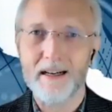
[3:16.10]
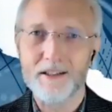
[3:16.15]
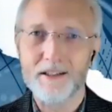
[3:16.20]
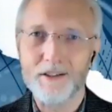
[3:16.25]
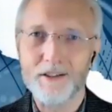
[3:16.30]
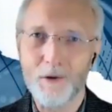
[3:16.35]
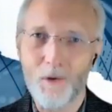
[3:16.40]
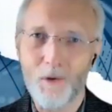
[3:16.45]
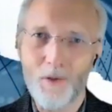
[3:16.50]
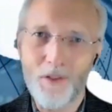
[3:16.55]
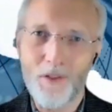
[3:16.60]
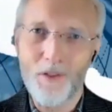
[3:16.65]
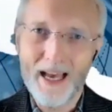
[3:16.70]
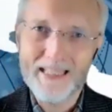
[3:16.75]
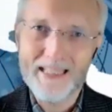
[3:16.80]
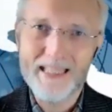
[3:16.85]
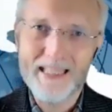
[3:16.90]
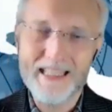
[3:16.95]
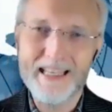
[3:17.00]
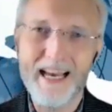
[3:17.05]
So
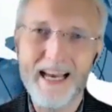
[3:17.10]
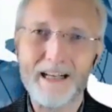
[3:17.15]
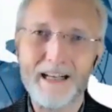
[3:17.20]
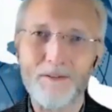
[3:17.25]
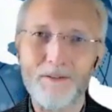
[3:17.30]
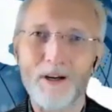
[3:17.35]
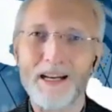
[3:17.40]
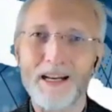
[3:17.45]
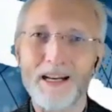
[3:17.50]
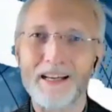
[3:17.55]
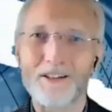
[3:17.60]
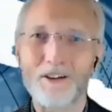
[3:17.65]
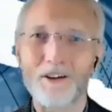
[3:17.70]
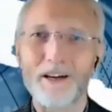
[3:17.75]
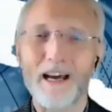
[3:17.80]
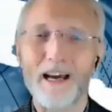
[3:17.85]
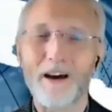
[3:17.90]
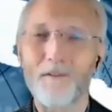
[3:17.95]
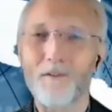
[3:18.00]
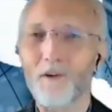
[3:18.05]
that's exactly what I
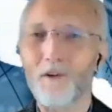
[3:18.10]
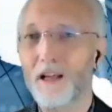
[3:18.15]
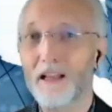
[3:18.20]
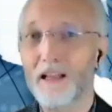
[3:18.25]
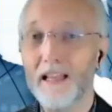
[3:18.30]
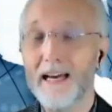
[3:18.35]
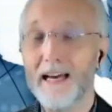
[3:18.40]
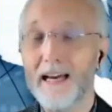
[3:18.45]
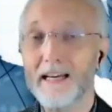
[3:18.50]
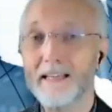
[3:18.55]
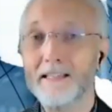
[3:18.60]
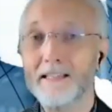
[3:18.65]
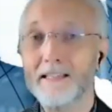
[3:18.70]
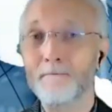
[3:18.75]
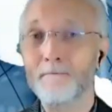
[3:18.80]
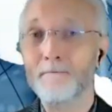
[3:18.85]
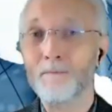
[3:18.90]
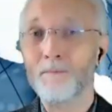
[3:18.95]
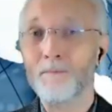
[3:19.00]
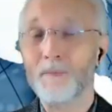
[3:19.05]
turned out for the class.
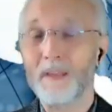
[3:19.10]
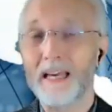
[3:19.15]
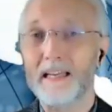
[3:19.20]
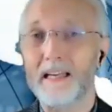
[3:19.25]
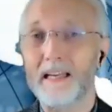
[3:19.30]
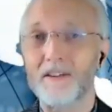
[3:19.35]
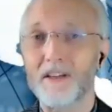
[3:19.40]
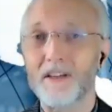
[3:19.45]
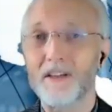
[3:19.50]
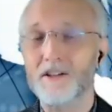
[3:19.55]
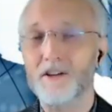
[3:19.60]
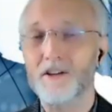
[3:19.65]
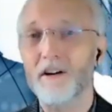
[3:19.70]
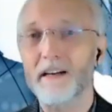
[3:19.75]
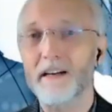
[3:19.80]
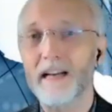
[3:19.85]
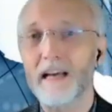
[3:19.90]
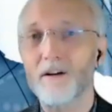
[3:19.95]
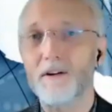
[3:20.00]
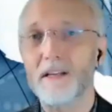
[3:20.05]
And this
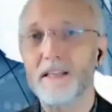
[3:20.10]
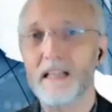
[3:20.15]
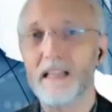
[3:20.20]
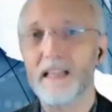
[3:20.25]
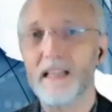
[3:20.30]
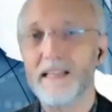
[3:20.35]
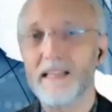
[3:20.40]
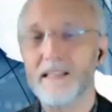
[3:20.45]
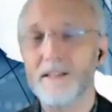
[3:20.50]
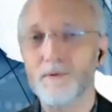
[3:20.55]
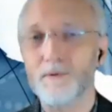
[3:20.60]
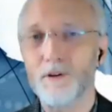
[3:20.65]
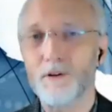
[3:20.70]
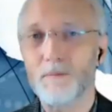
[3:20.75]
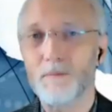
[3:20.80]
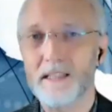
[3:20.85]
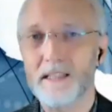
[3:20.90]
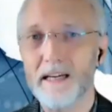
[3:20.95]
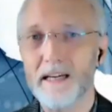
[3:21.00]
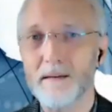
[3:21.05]
started out as a classroom
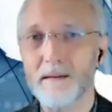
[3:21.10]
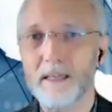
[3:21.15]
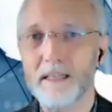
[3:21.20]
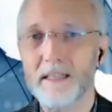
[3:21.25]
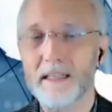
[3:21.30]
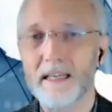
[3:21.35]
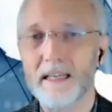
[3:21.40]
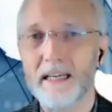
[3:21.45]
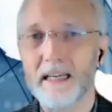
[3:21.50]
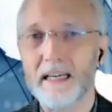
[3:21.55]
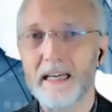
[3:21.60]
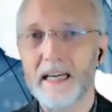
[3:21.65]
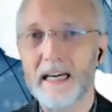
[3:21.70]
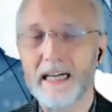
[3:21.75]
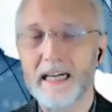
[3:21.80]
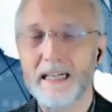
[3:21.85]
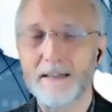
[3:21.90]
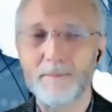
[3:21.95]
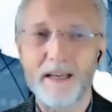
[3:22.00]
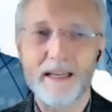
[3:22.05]
assignment.
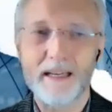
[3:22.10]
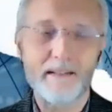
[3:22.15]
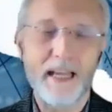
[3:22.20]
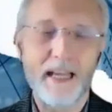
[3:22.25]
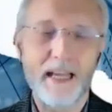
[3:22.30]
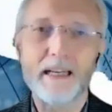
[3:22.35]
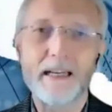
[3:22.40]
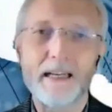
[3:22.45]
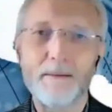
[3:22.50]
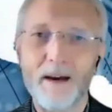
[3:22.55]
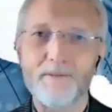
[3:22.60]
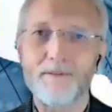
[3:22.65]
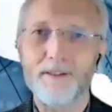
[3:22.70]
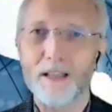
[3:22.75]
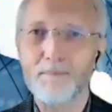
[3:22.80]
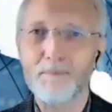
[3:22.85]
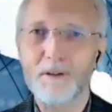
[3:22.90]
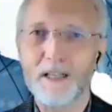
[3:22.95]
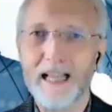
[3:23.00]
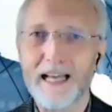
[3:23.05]
And in my
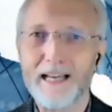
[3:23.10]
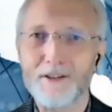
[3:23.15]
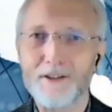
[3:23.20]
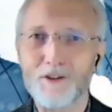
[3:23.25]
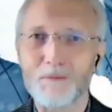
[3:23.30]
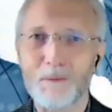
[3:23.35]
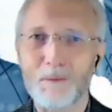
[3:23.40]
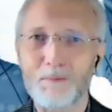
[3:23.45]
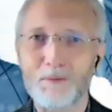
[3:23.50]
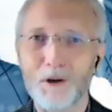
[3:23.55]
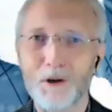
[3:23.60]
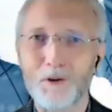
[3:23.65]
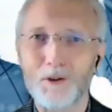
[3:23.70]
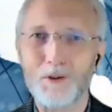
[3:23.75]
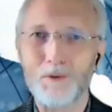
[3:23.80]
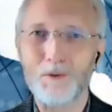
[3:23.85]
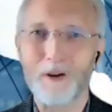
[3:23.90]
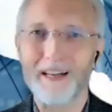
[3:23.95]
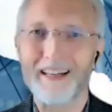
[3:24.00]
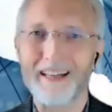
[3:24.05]
flipped classroom
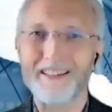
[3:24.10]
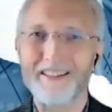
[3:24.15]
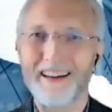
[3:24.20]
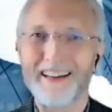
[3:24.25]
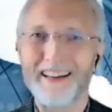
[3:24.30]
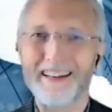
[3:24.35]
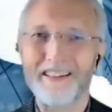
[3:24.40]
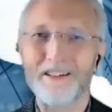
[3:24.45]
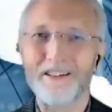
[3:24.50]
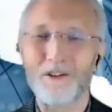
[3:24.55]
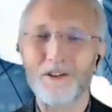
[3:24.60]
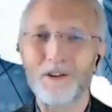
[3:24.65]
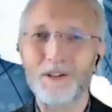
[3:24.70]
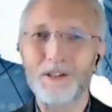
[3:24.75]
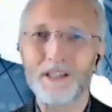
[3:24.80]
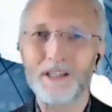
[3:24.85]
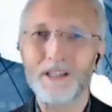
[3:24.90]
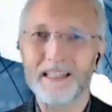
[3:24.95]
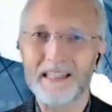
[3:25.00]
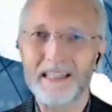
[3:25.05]
approach, what I try to do
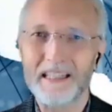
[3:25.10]
is